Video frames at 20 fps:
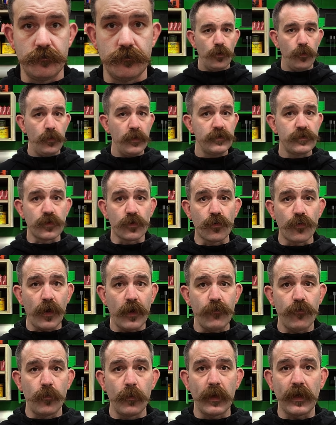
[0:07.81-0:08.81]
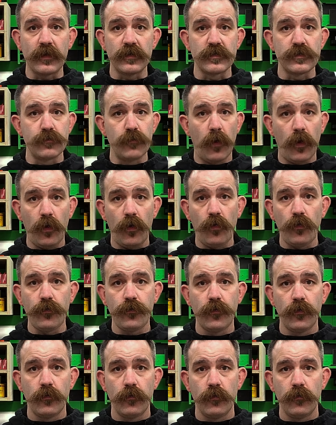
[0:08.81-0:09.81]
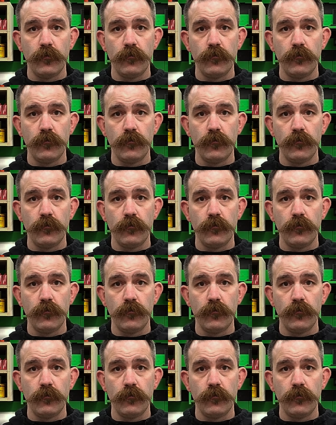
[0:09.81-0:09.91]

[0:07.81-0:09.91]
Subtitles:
Drill bits are great for making small holes,